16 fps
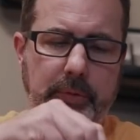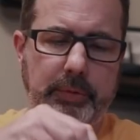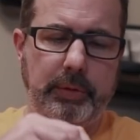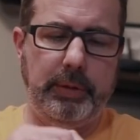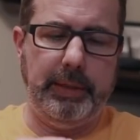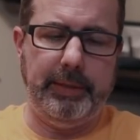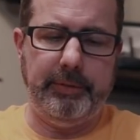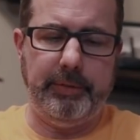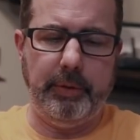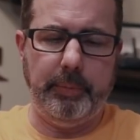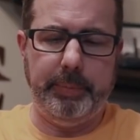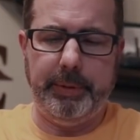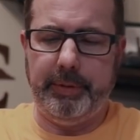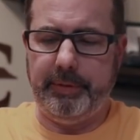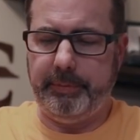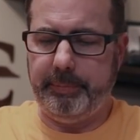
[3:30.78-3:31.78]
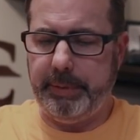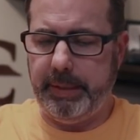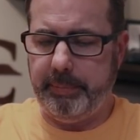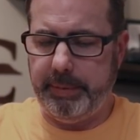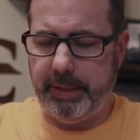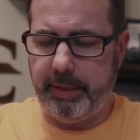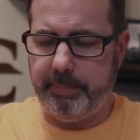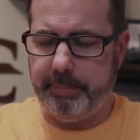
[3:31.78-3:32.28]
So let's open this
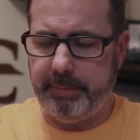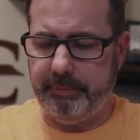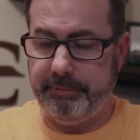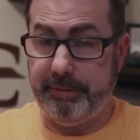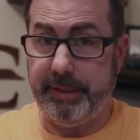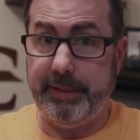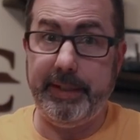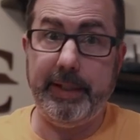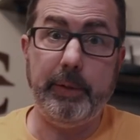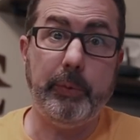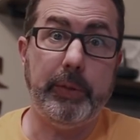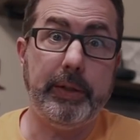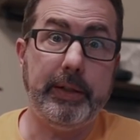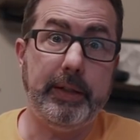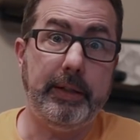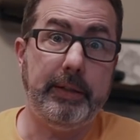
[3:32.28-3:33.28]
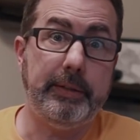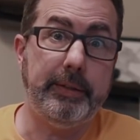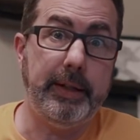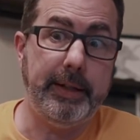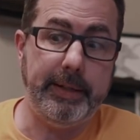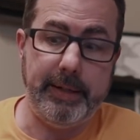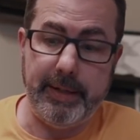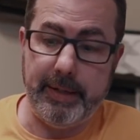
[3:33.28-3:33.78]
baby up and find out what color
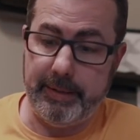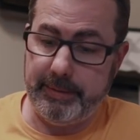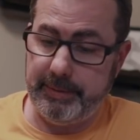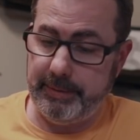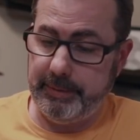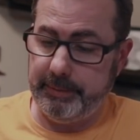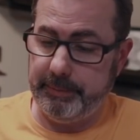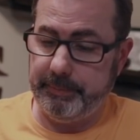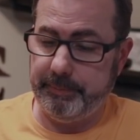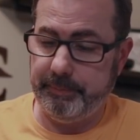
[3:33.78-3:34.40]
I got.